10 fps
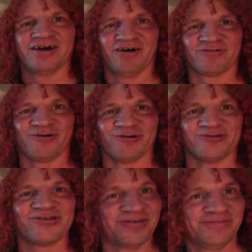of
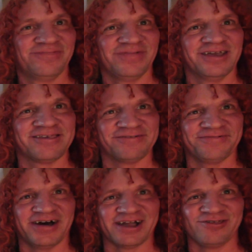course, it's the
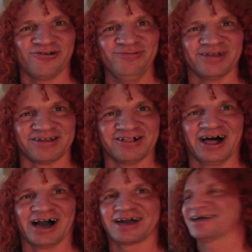fine German
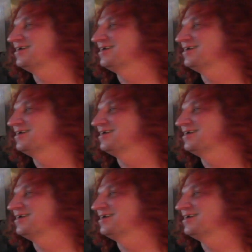clock.